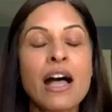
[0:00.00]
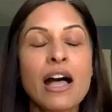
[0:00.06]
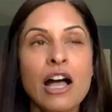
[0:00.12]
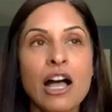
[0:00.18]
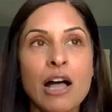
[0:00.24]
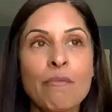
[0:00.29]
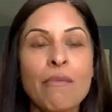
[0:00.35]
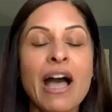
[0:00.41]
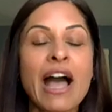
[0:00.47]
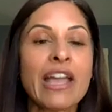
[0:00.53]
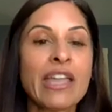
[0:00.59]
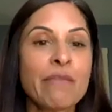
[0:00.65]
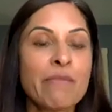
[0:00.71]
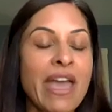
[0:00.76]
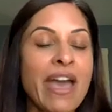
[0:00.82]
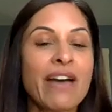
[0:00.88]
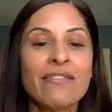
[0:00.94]
I
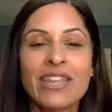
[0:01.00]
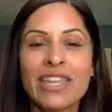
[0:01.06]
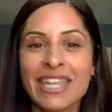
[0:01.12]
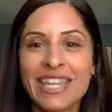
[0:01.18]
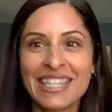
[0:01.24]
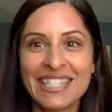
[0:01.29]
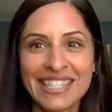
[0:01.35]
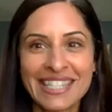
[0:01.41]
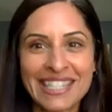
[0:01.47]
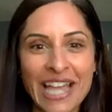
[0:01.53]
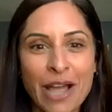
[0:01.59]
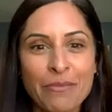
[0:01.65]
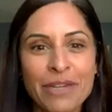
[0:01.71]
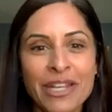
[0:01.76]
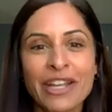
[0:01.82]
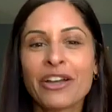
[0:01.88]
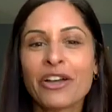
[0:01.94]
am having
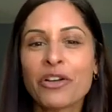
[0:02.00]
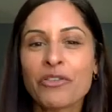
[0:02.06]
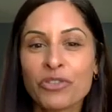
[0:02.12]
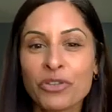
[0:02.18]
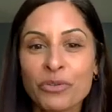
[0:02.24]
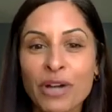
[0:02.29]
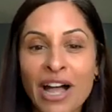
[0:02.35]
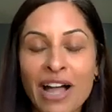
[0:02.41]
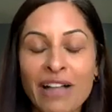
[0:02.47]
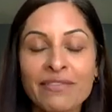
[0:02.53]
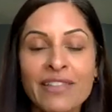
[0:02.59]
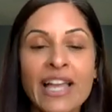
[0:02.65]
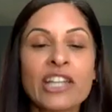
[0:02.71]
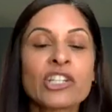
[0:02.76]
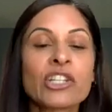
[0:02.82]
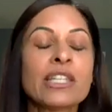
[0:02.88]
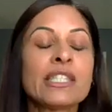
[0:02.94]
insomnia, a few hot
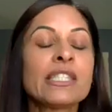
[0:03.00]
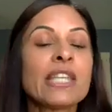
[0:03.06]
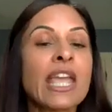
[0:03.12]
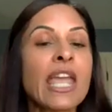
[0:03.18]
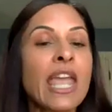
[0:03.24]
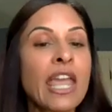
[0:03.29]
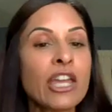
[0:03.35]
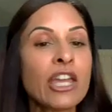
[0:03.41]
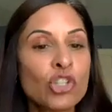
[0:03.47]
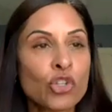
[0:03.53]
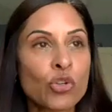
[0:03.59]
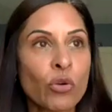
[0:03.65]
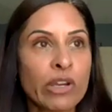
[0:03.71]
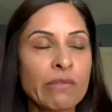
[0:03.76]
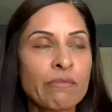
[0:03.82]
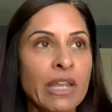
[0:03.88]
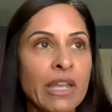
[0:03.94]
flashes, and
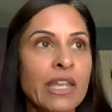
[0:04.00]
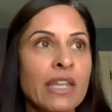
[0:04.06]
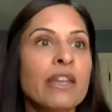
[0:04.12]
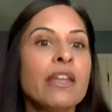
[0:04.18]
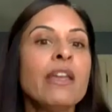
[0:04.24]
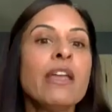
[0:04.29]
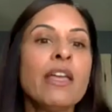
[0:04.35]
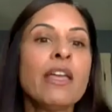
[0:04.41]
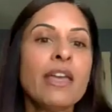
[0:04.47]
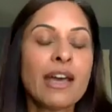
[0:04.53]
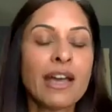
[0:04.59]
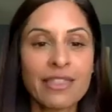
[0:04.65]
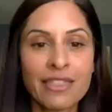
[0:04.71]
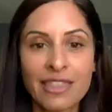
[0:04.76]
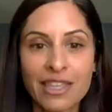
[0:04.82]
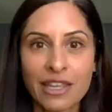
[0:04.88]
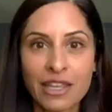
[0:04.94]
joint pain,
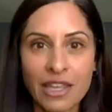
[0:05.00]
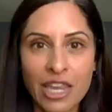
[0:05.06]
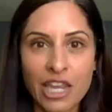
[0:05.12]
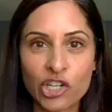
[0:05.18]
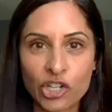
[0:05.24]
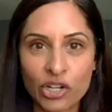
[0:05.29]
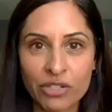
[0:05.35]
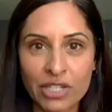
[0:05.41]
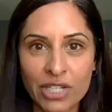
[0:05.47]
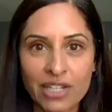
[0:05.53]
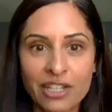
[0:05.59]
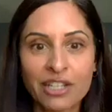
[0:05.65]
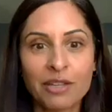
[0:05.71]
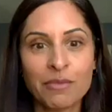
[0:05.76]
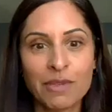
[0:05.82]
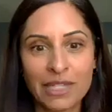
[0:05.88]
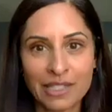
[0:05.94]
I think
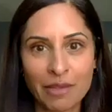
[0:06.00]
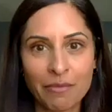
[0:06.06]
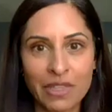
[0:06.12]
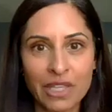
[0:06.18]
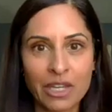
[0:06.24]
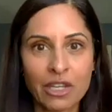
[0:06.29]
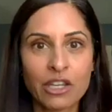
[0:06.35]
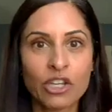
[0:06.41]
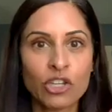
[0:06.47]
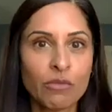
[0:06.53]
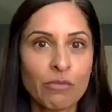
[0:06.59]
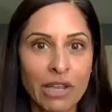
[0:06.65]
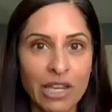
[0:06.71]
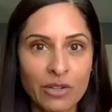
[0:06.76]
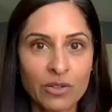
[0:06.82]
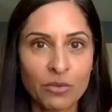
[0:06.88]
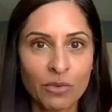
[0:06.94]
HRT could be something you
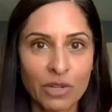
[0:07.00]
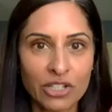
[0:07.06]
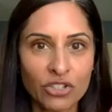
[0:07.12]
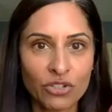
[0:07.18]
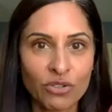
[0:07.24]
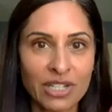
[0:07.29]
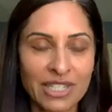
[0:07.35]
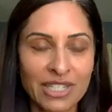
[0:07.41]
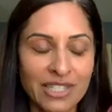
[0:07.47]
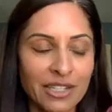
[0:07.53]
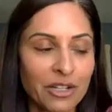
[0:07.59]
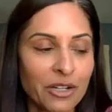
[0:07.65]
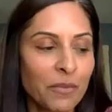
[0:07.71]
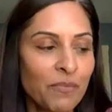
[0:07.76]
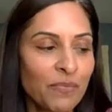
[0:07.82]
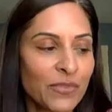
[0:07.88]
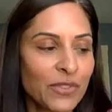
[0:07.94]
might want to
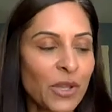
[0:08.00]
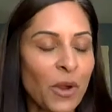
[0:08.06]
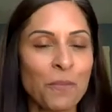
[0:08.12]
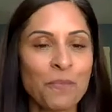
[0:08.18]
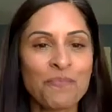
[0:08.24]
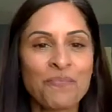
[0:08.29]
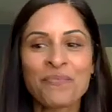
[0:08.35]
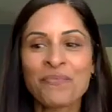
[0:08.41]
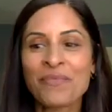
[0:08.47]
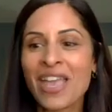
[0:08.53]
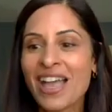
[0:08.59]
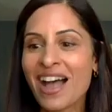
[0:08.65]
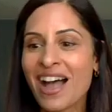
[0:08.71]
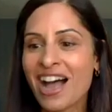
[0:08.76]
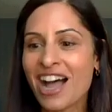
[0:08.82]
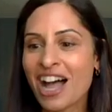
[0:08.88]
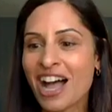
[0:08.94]
consider. So,
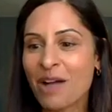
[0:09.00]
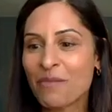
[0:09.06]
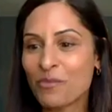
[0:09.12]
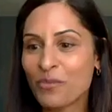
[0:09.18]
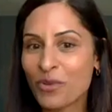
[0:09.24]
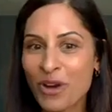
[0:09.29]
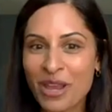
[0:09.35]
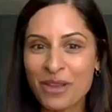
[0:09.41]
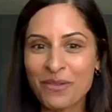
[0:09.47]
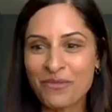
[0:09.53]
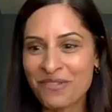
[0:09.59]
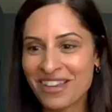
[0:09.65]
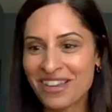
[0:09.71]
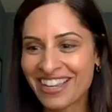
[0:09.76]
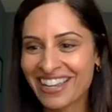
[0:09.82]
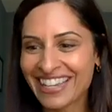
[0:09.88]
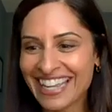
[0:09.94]
boy,
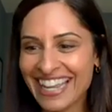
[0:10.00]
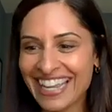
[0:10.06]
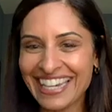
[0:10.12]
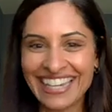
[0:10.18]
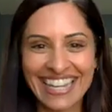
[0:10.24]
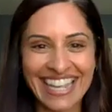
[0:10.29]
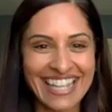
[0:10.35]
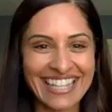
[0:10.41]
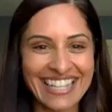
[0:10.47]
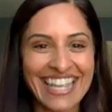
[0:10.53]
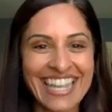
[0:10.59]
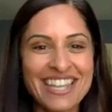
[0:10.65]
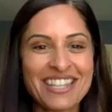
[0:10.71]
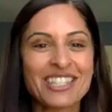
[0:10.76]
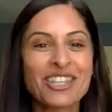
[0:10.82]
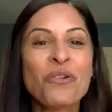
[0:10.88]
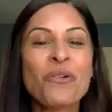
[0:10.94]
we kind of got
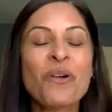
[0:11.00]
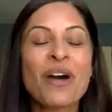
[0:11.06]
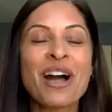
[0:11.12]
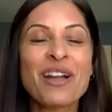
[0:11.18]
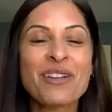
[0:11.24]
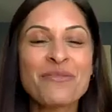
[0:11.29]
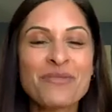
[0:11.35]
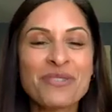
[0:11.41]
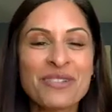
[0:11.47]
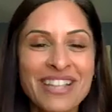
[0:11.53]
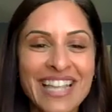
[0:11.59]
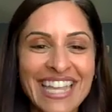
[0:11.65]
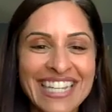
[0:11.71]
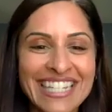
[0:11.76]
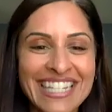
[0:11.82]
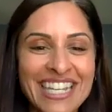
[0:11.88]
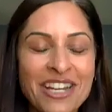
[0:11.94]
late, so I will
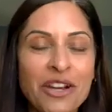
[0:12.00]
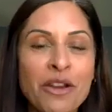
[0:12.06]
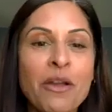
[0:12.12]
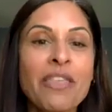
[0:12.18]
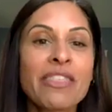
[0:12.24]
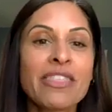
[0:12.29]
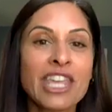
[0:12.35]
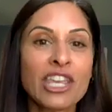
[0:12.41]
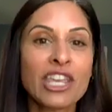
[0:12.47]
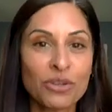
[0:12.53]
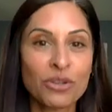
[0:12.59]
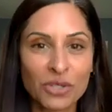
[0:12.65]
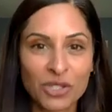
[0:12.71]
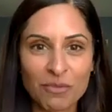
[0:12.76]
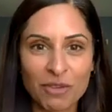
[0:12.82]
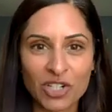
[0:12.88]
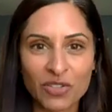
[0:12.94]
end here. Thank you
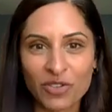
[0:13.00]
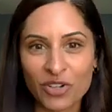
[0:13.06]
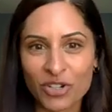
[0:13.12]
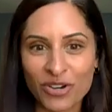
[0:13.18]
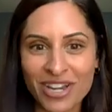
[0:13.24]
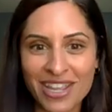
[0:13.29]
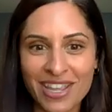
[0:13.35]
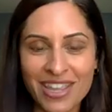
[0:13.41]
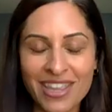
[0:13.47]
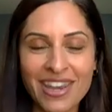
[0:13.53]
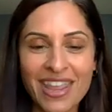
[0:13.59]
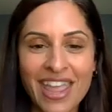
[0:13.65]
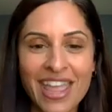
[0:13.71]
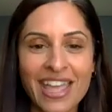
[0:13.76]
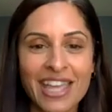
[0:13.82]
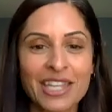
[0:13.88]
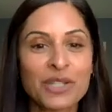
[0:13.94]
so much for joining in,
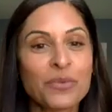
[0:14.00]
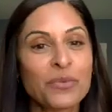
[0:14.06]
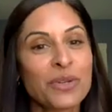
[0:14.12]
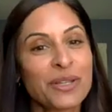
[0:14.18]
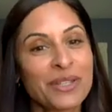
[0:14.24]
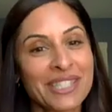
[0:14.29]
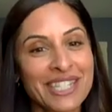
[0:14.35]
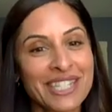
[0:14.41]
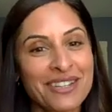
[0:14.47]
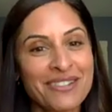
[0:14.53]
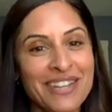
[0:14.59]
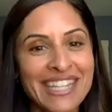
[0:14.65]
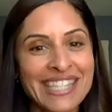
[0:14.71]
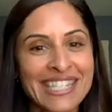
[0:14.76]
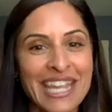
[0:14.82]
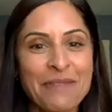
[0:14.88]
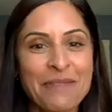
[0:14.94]
and we'll see you
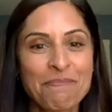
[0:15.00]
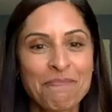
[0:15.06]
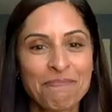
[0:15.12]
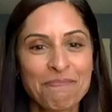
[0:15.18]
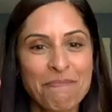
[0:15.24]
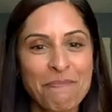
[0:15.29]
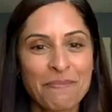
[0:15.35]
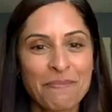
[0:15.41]
next time.